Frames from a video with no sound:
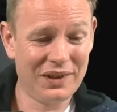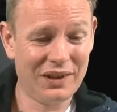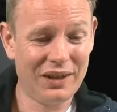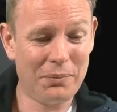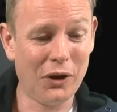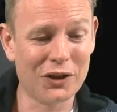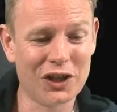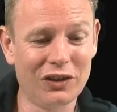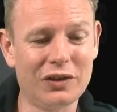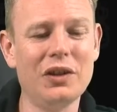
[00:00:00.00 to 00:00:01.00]

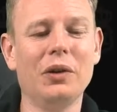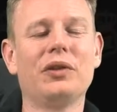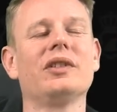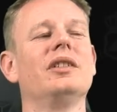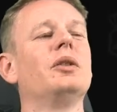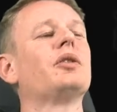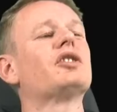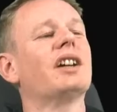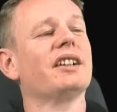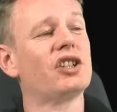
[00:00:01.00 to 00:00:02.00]
Apologies to those whose
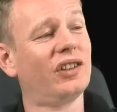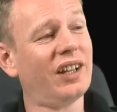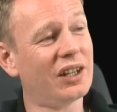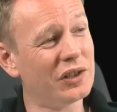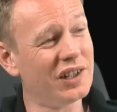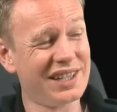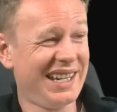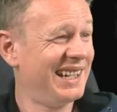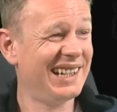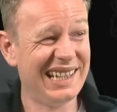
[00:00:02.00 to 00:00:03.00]
challenges I could not
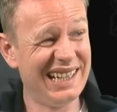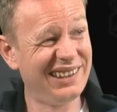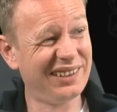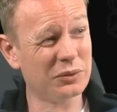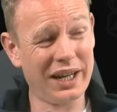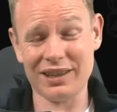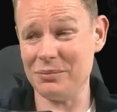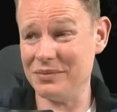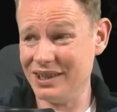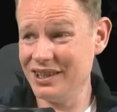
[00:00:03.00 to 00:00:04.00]
take. It's a random
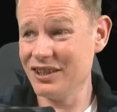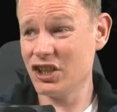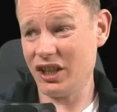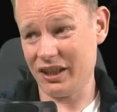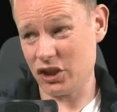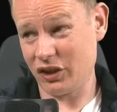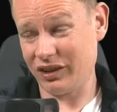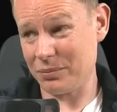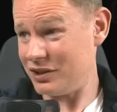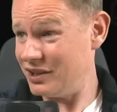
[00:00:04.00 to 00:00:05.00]
challenge
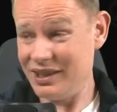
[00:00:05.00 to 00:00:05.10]
acceptor.